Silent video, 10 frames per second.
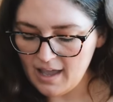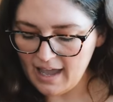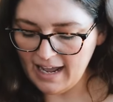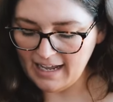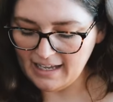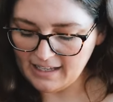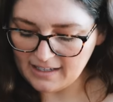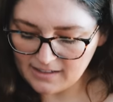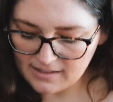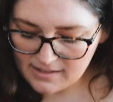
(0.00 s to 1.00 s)

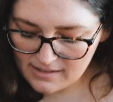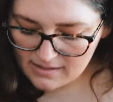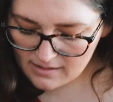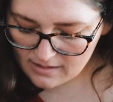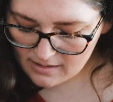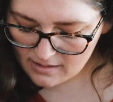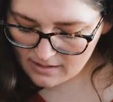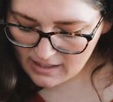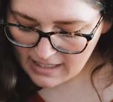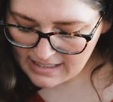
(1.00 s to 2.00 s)
And
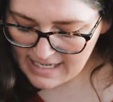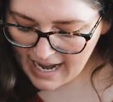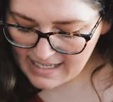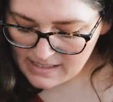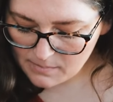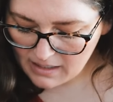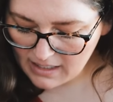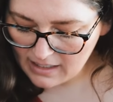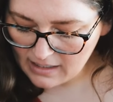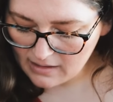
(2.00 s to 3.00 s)
it takes
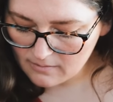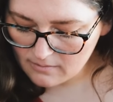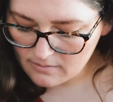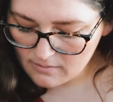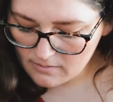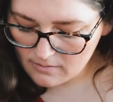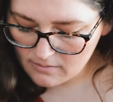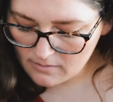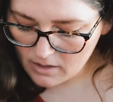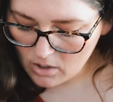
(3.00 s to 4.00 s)
me
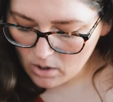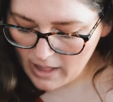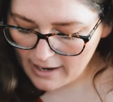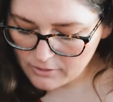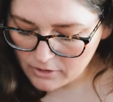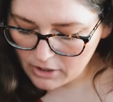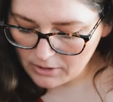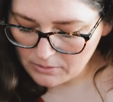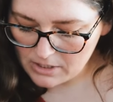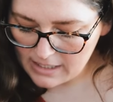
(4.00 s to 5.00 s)
a whole
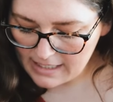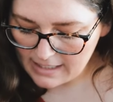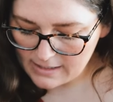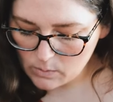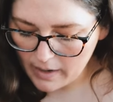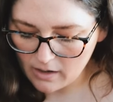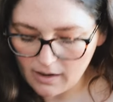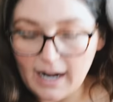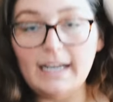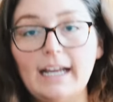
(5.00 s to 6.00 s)
afternoon to knit a square
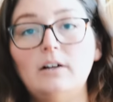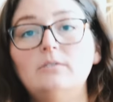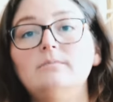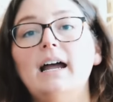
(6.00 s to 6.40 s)
right now.